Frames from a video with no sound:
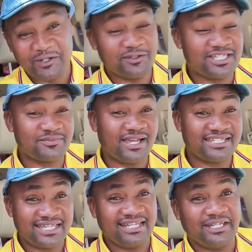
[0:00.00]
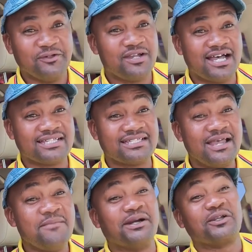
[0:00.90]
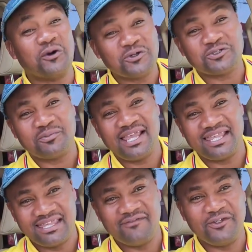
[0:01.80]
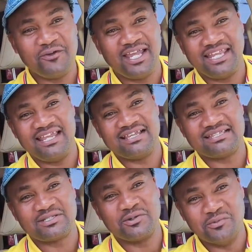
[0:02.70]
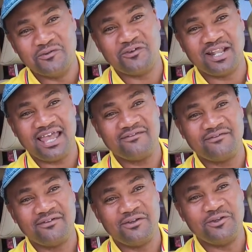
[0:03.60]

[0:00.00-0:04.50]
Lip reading: not just by selling new cars, but also by giving you ideas to move your life,